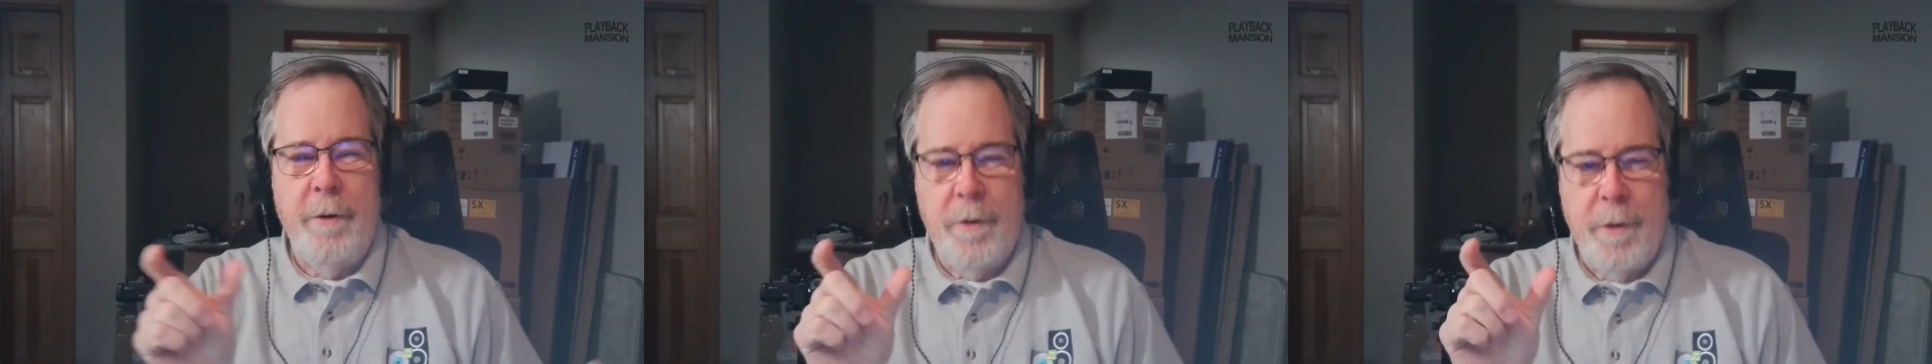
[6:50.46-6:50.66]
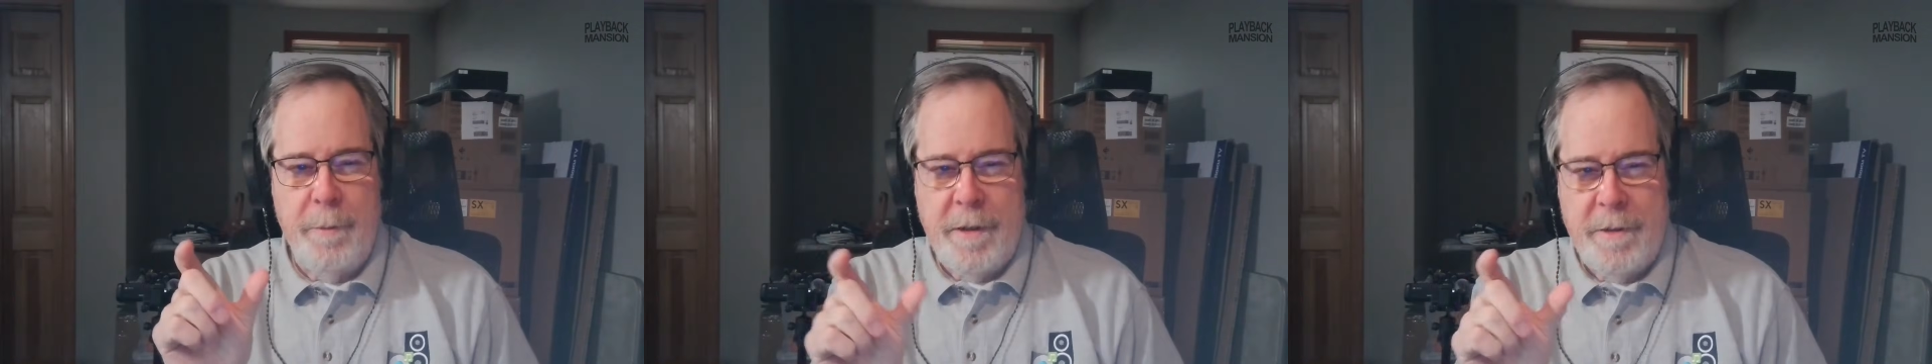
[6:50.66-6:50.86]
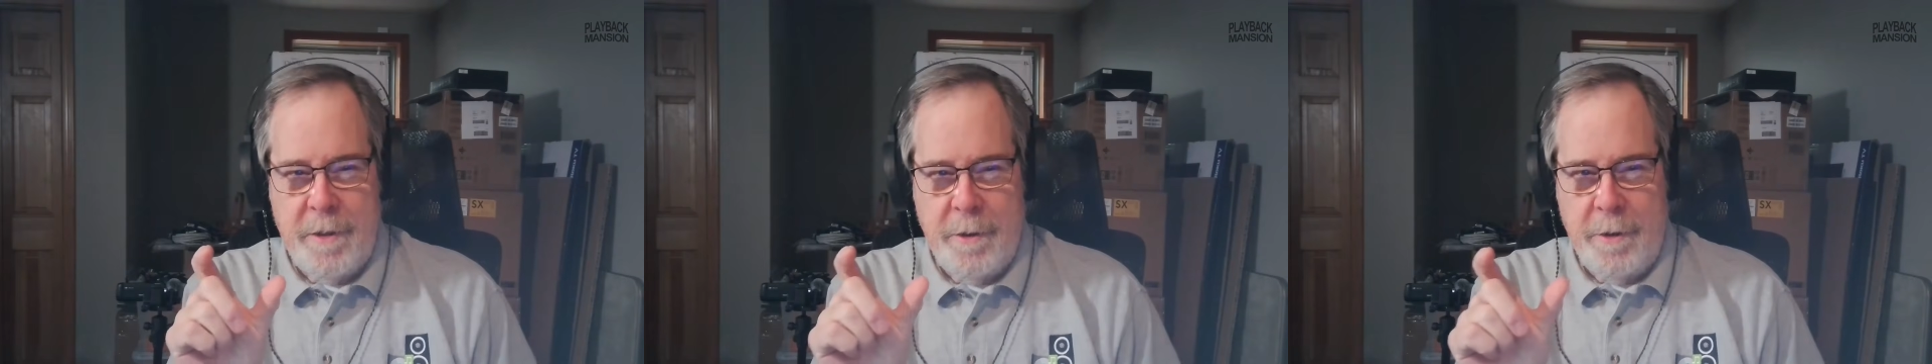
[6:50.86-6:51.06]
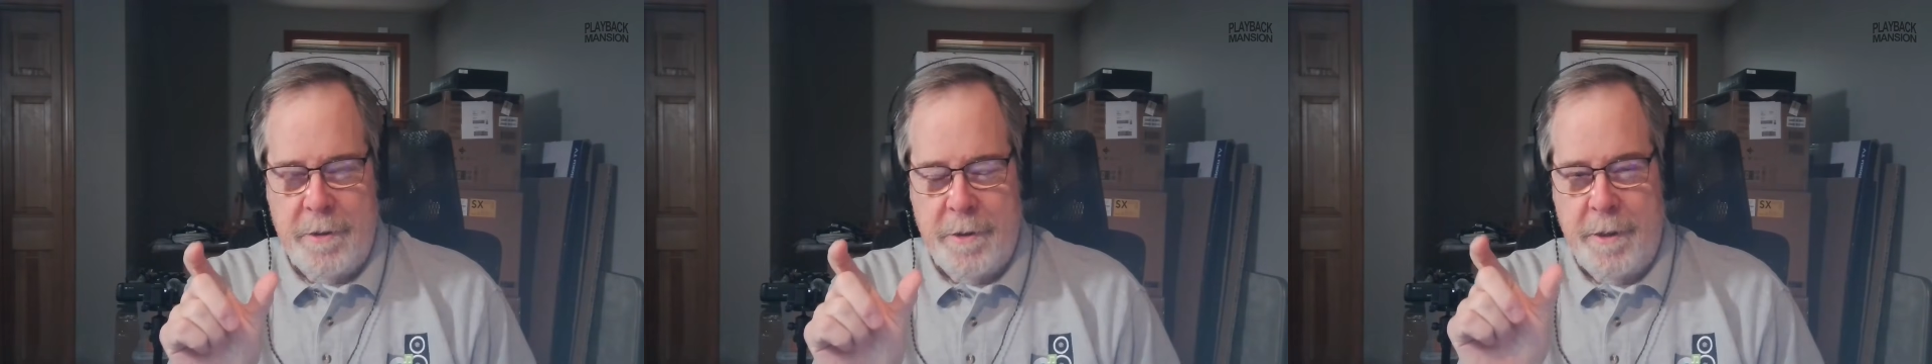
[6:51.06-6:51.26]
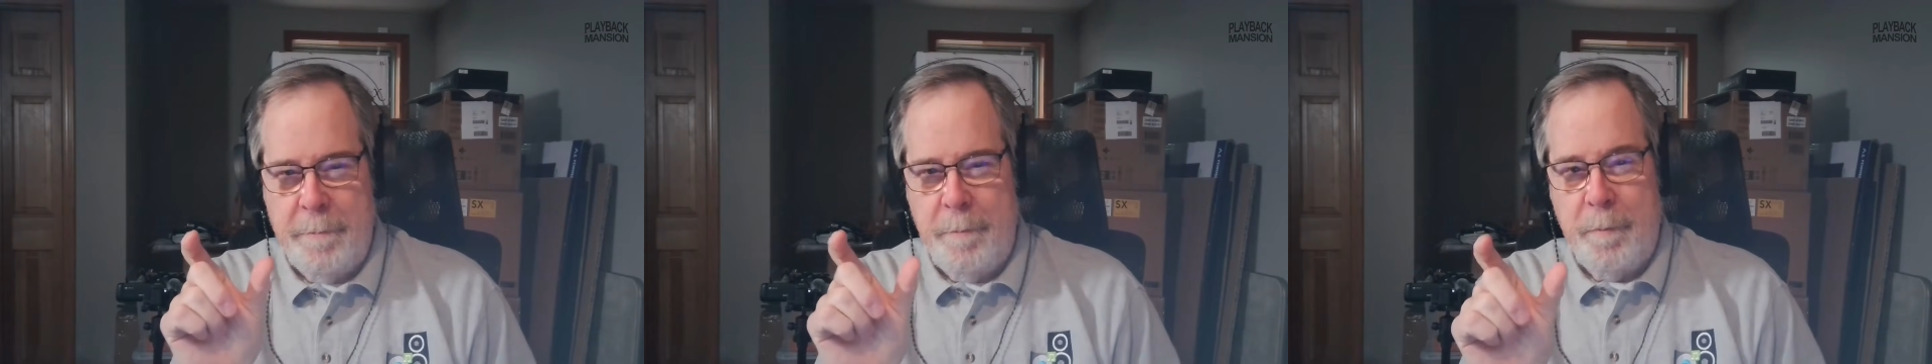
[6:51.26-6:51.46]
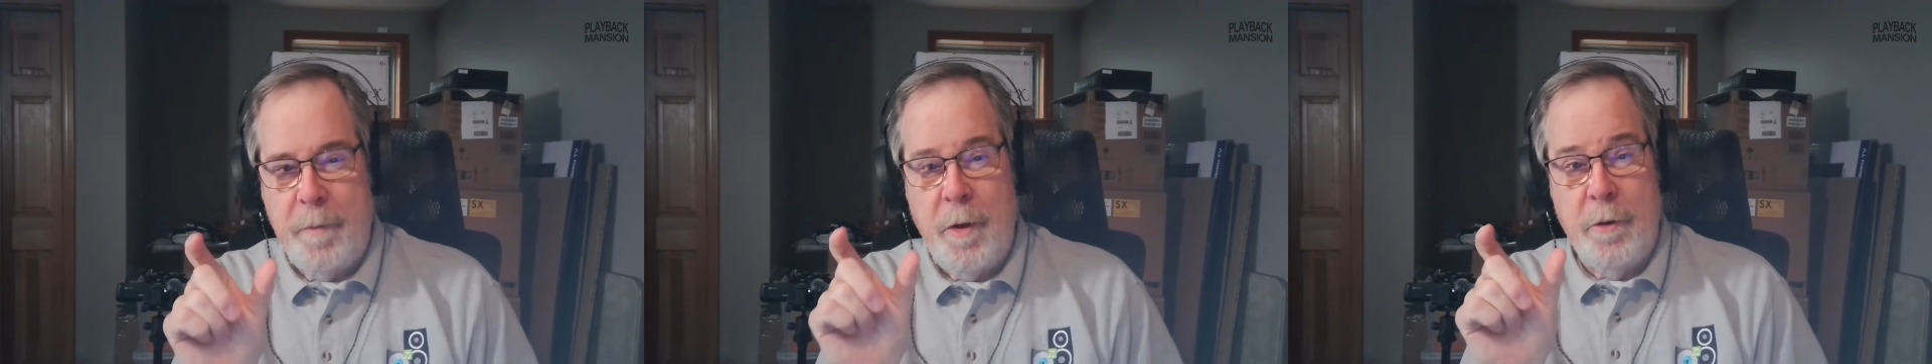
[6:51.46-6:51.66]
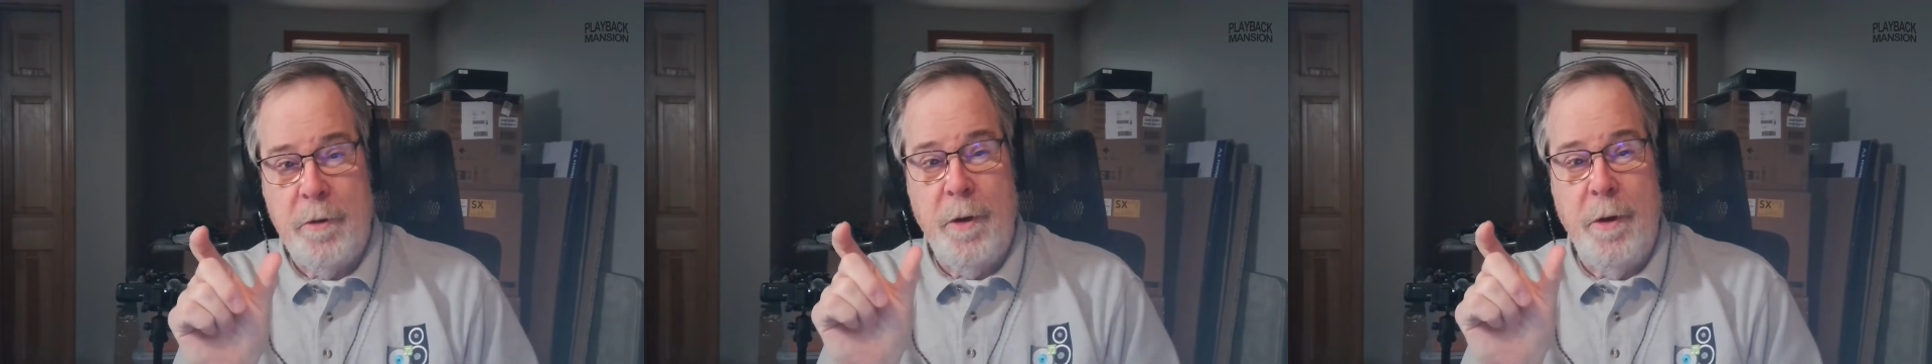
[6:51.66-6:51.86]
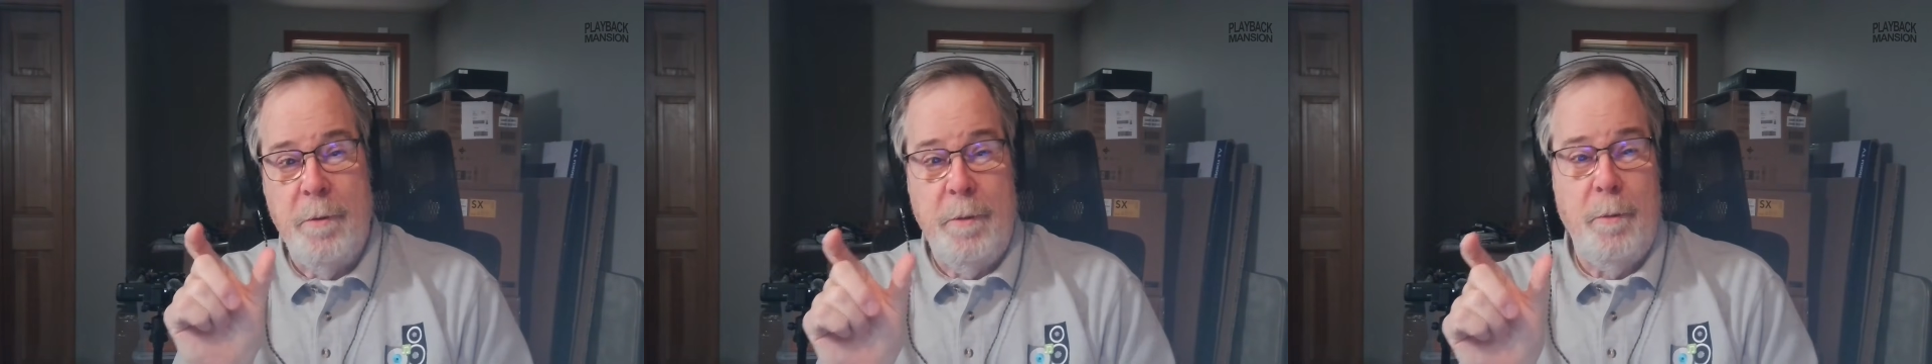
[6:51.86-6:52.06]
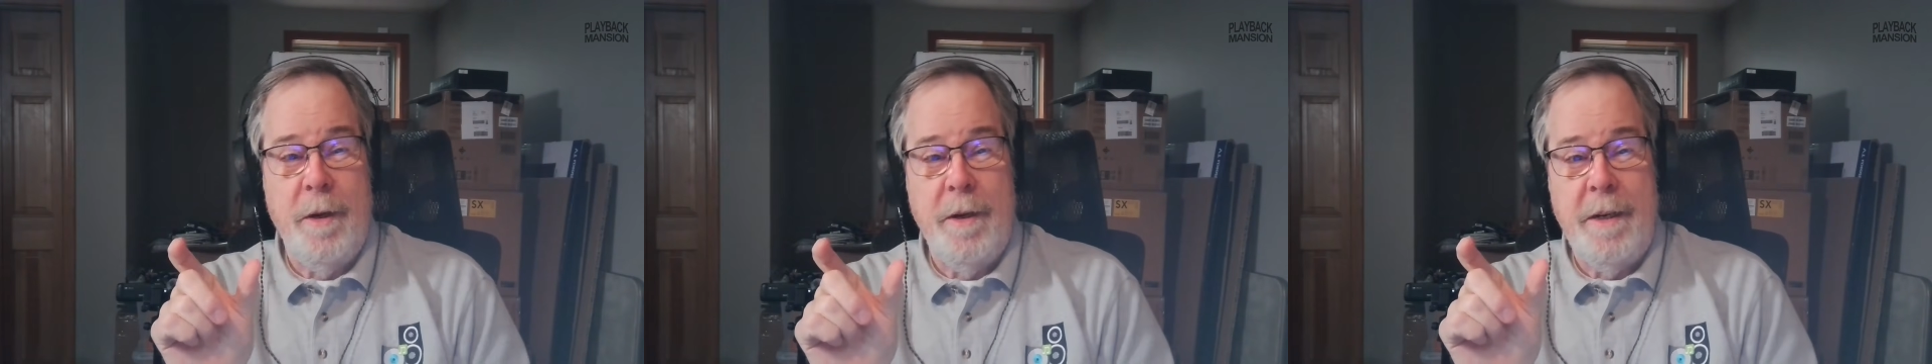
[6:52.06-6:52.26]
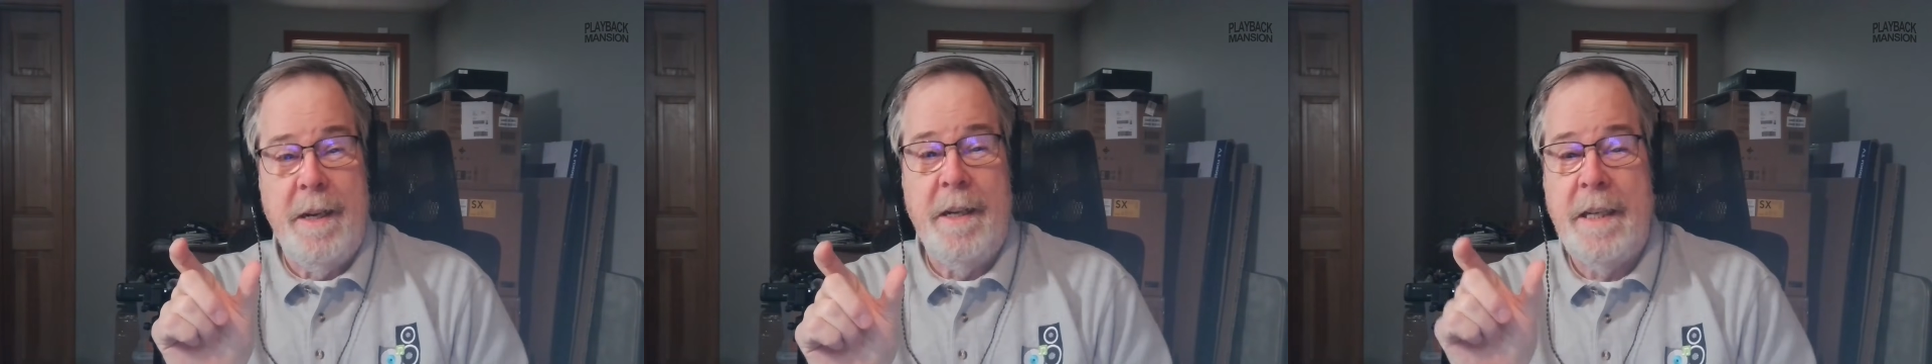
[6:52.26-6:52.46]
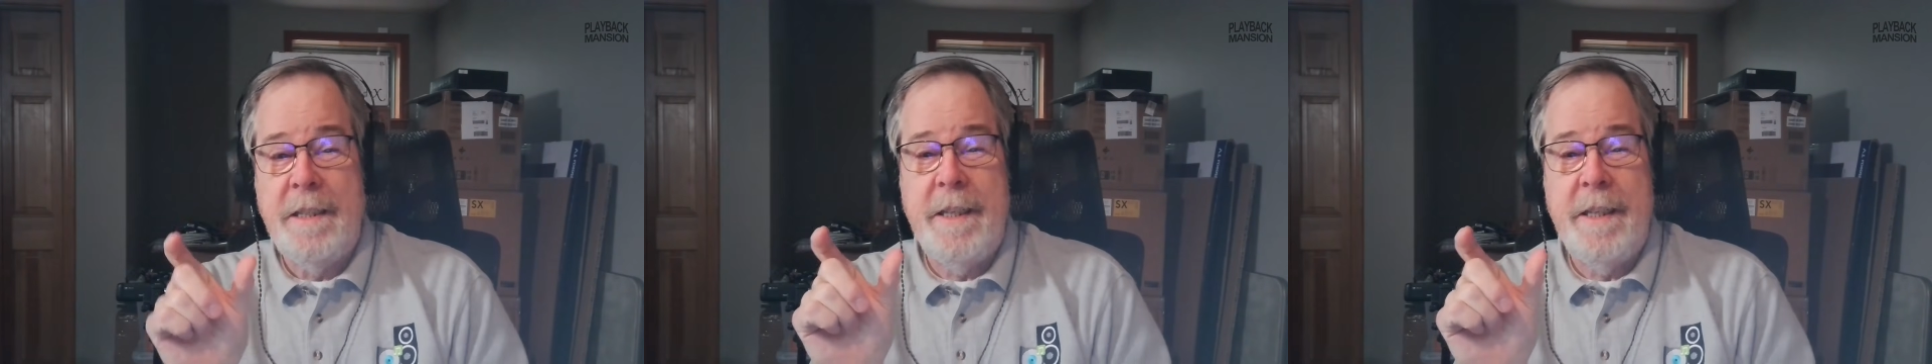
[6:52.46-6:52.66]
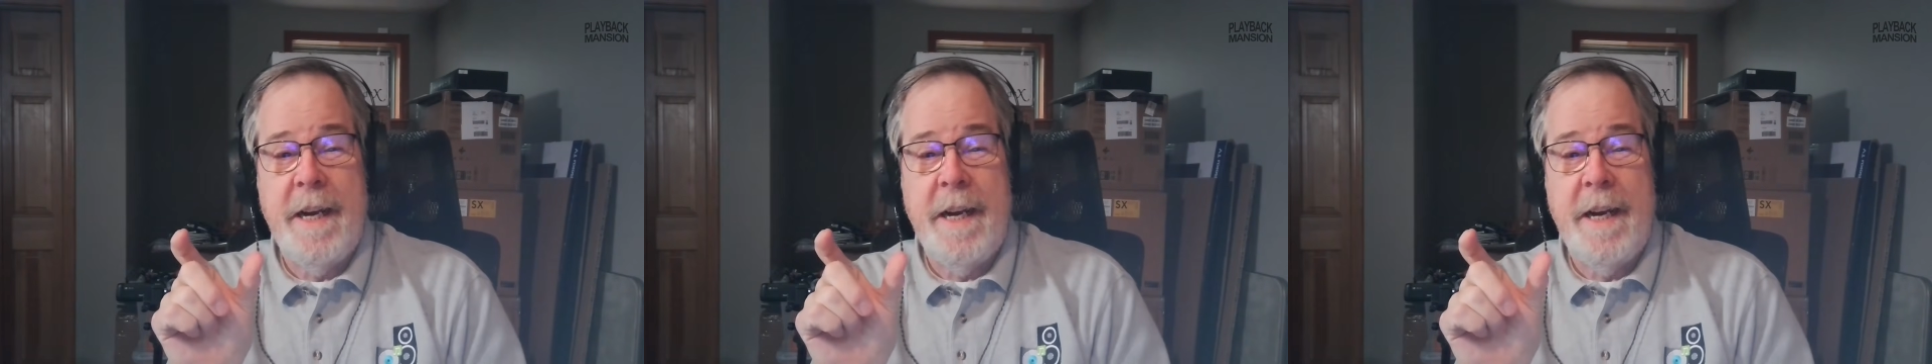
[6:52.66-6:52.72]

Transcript: I mean, seriously, there's unless you